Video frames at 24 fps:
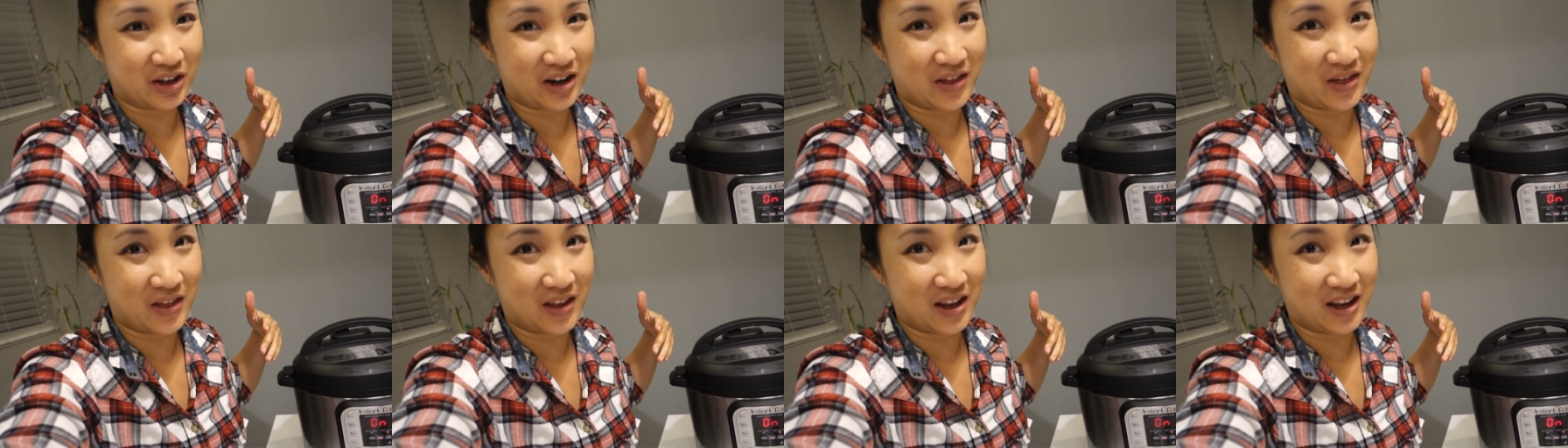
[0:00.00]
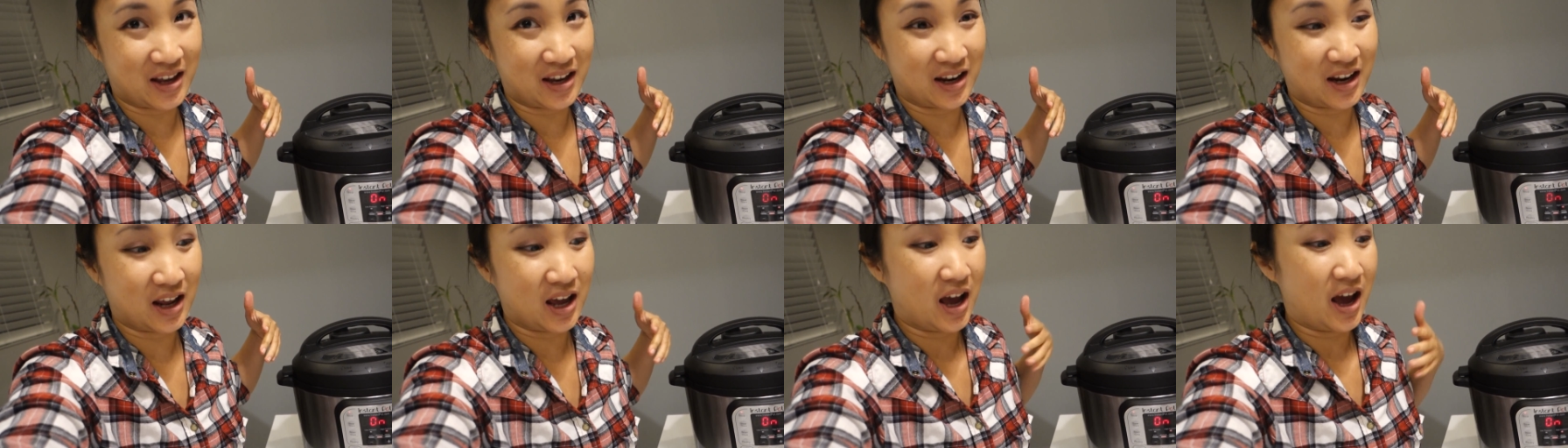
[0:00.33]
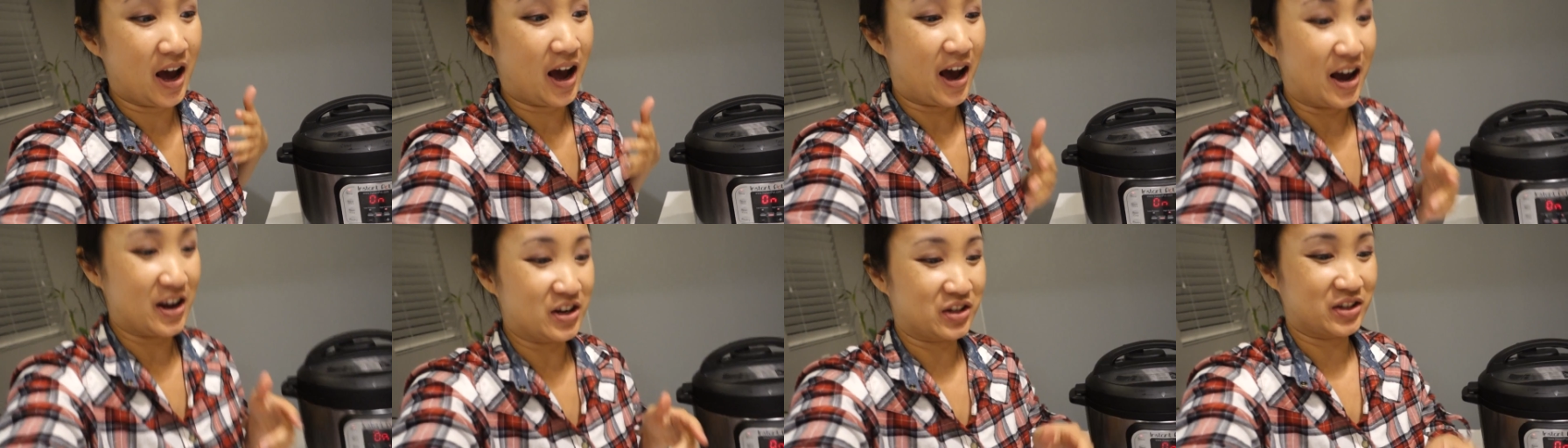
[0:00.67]
And then
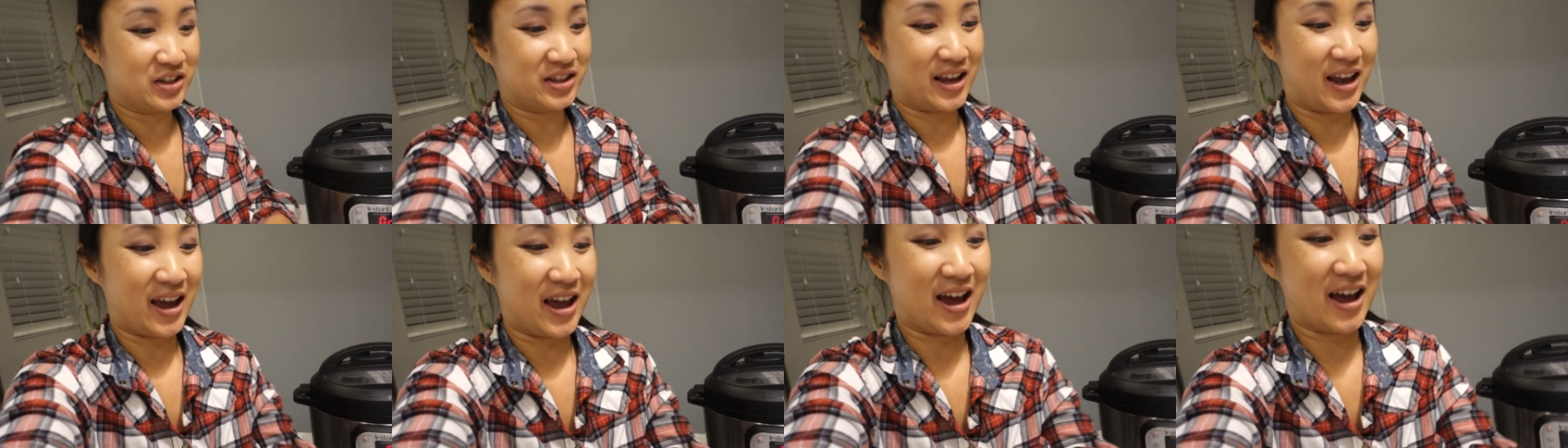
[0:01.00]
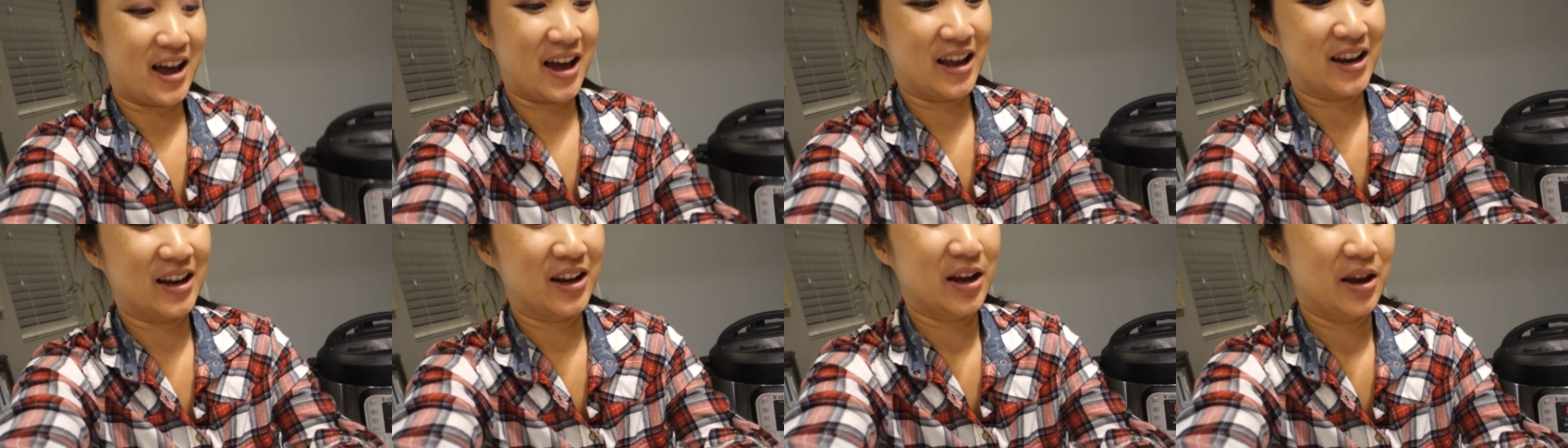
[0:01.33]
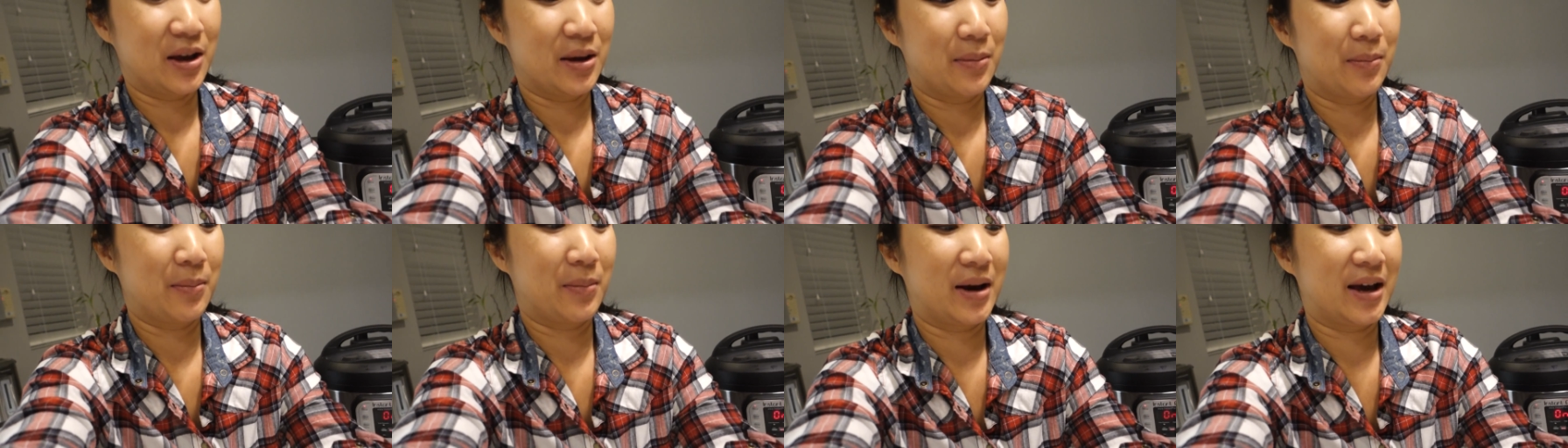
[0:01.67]
I just add
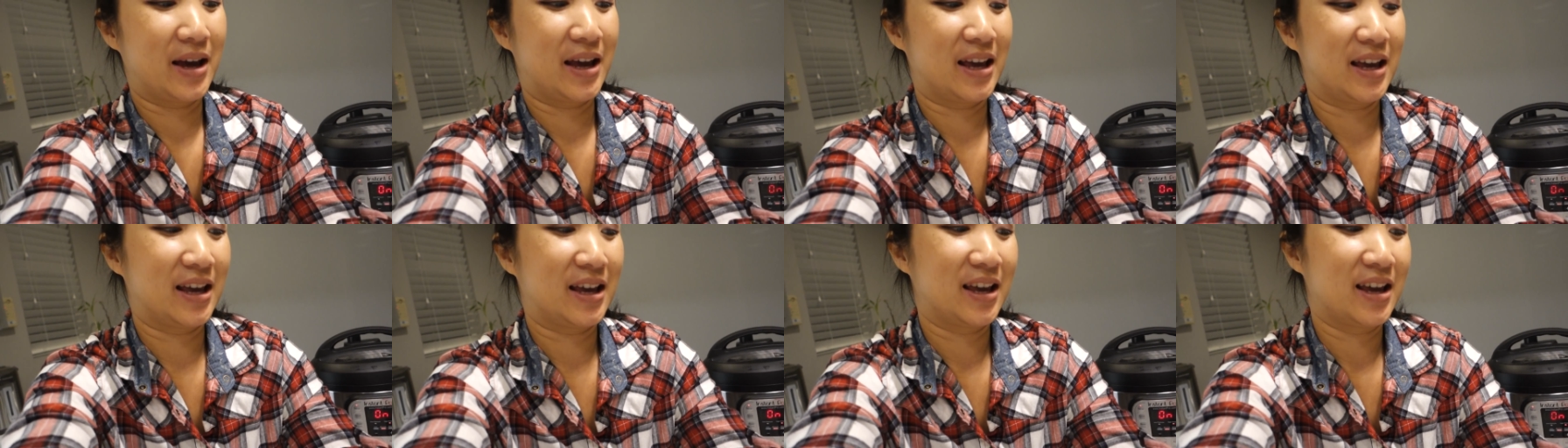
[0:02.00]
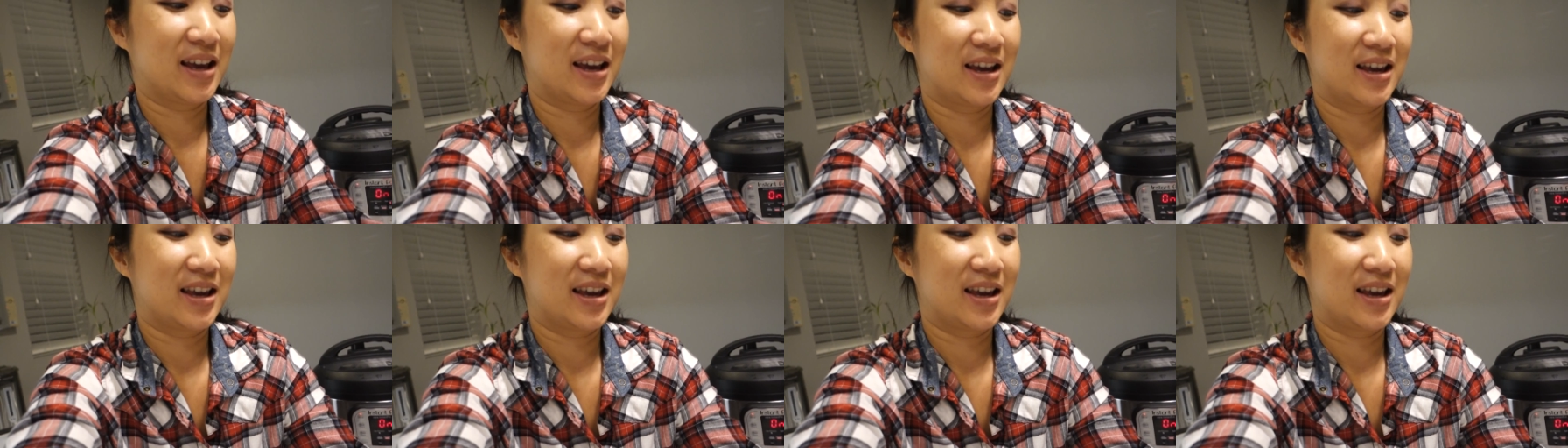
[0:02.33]
my